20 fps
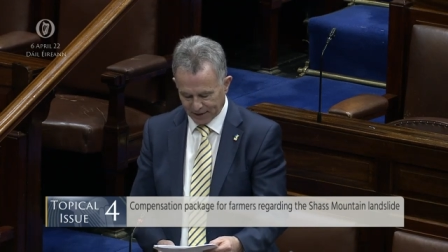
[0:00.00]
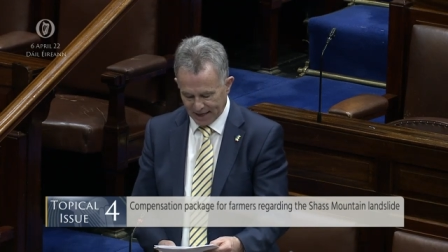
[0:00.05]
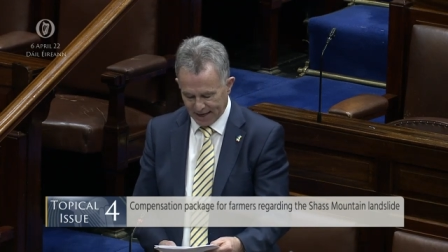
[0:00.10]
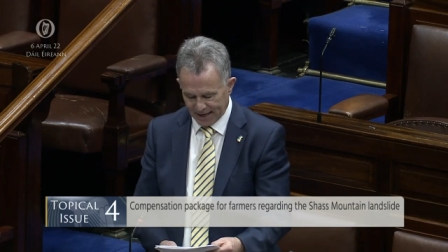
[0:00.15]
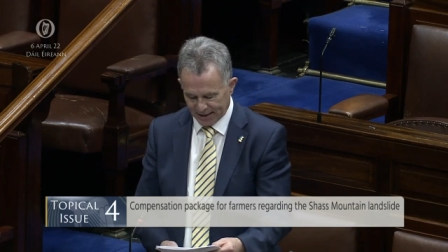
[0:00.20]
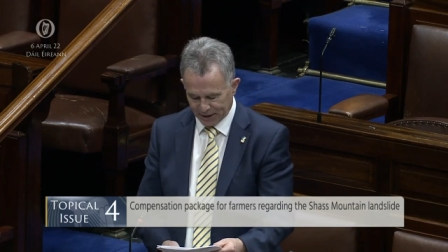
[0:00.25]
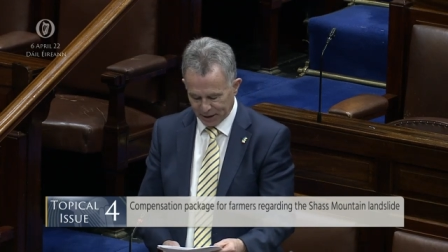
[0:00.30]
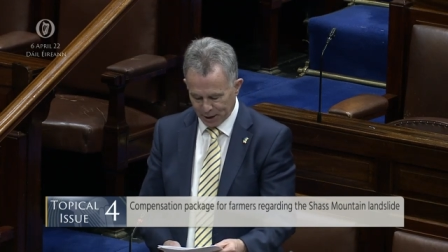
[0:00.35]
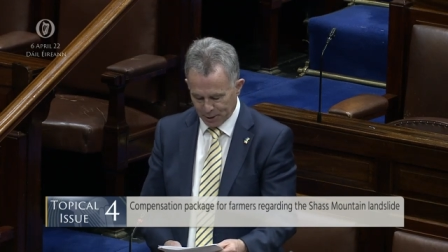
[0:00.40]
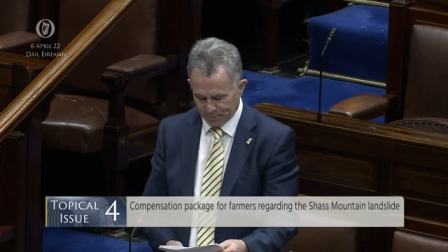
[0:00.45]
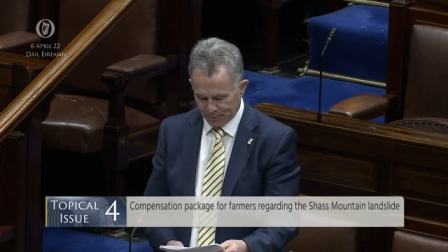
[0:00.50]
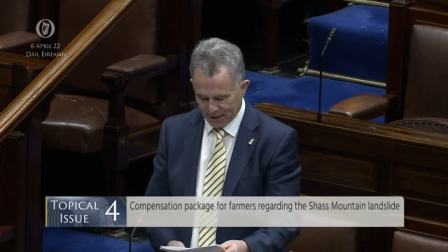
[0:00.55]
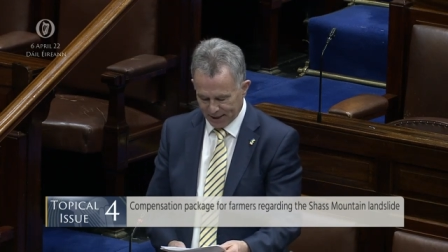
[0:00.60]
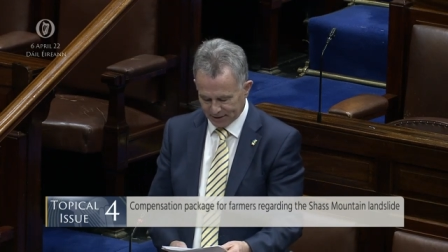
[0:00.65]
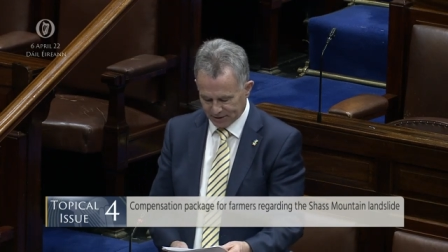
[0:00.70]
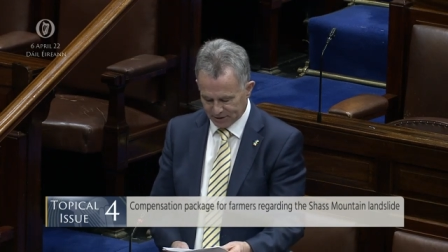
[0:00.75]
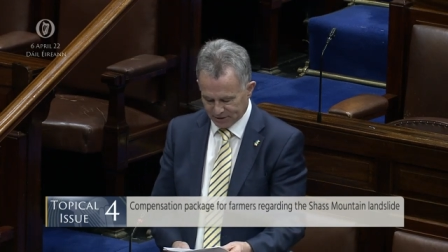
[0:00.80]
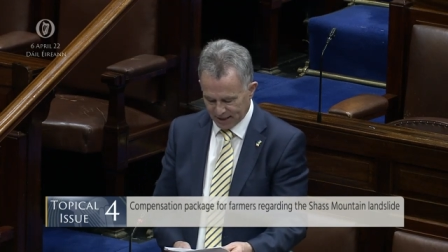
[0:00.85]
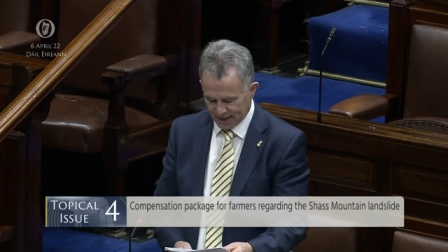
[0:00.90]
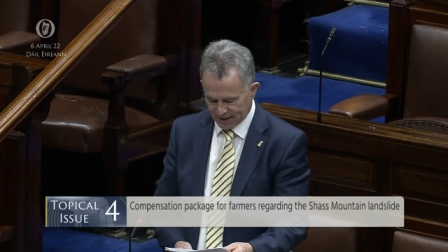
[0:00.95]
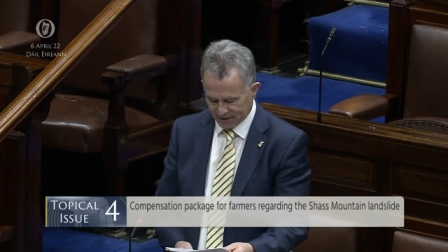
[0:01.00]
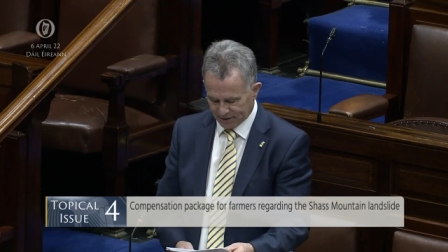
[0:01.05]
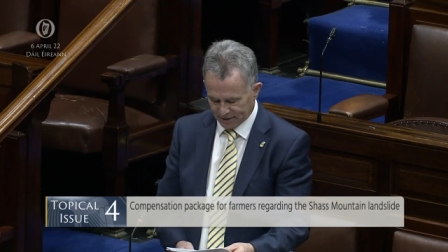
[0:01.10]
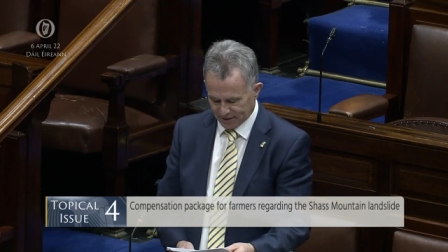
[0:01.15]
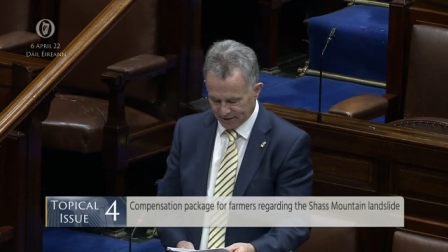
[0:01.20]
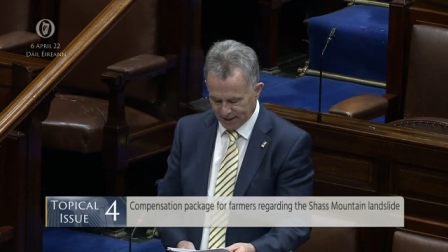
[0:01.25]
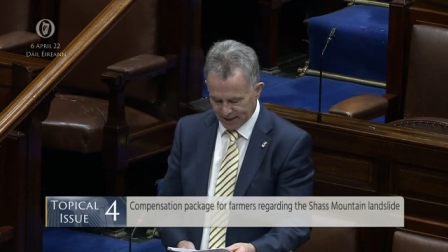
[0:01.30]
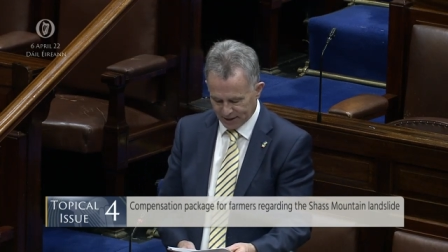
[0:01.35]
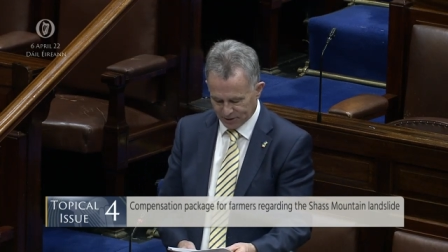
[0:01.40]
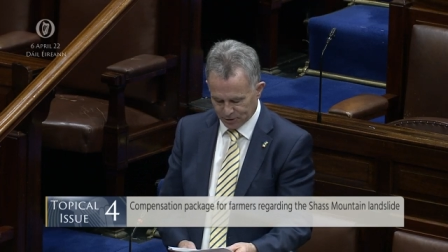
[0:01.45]
and the impact it had on
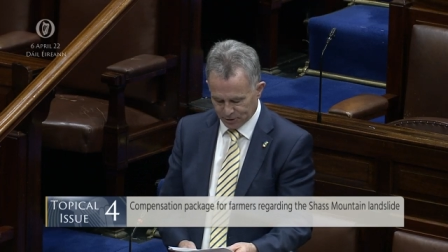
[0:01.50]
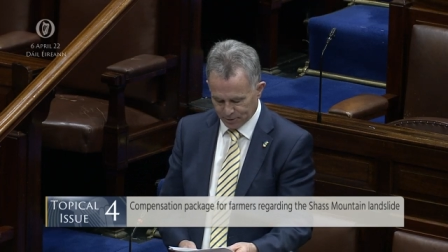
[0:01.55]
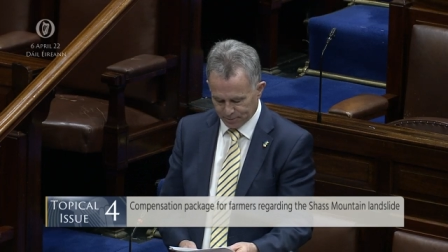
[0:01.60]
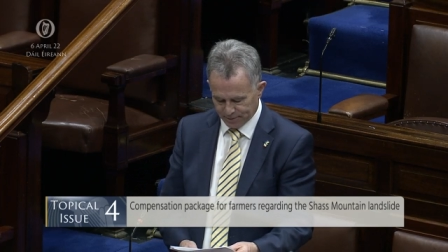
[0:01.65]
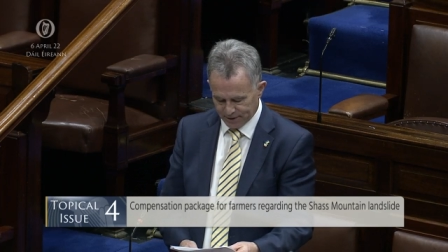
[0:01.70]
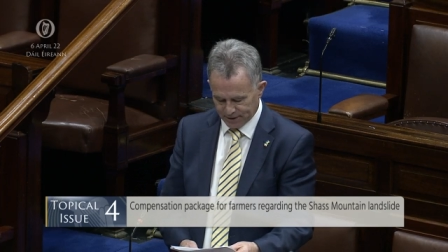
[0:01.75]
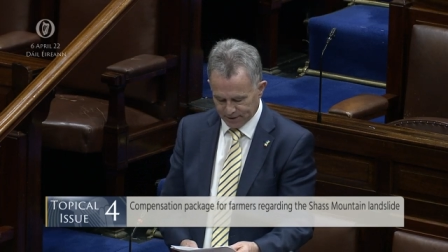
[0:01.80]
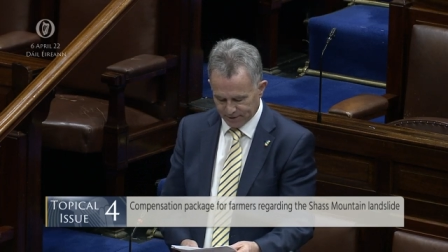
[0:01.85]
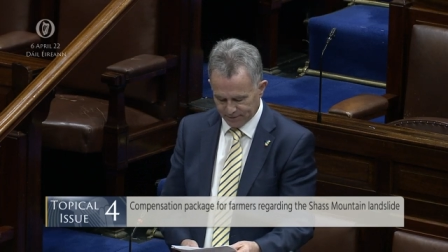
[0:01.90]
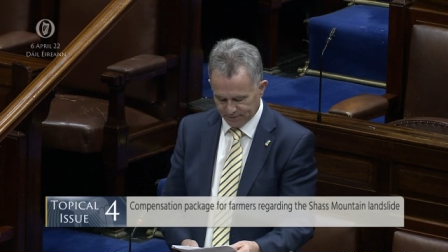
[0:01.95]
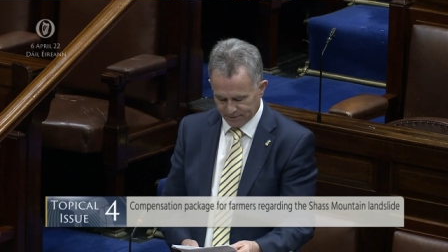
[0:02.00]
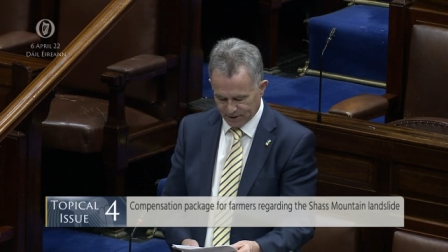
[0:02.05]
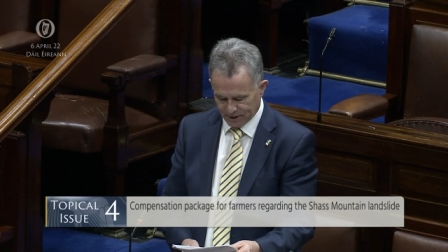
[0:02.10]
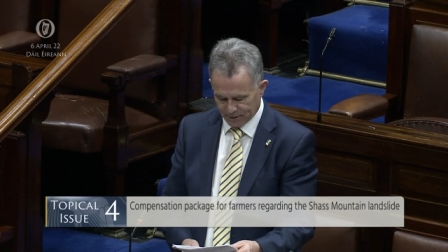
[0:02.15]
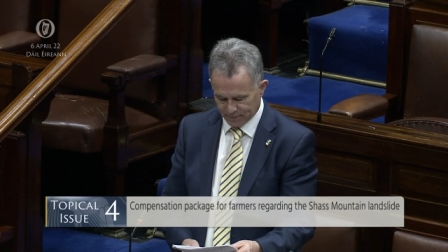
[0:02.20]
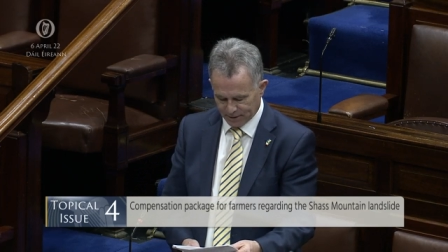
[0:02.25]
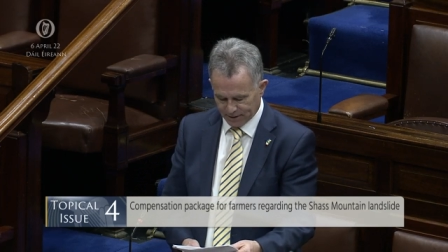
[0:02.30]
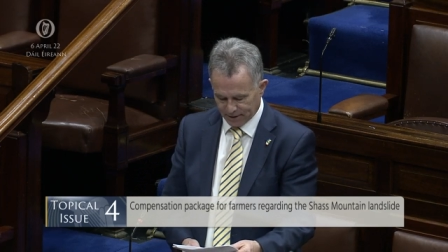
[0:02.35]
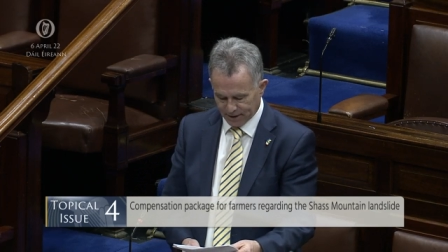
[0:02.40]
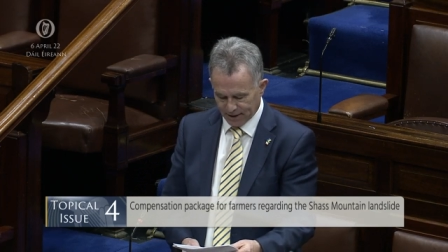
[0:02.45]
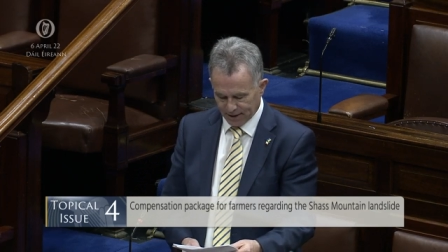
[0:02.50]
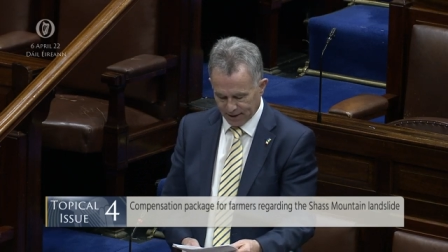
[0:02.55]
the natural and built environment,